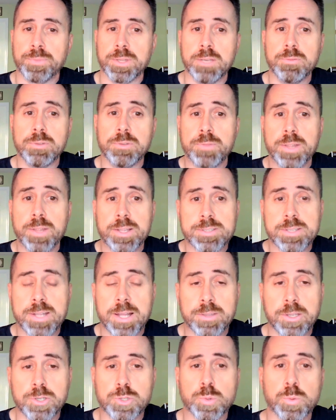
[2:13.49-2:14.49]
even if that's
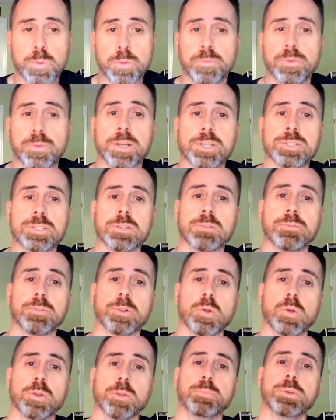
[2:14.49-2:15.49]
not the true reflection of
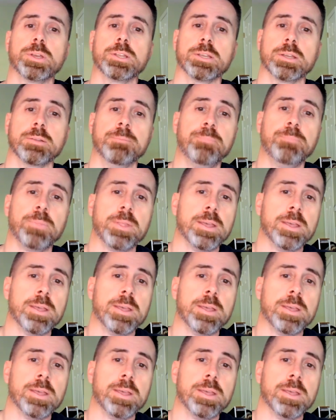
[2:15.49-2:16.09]
their own opinion.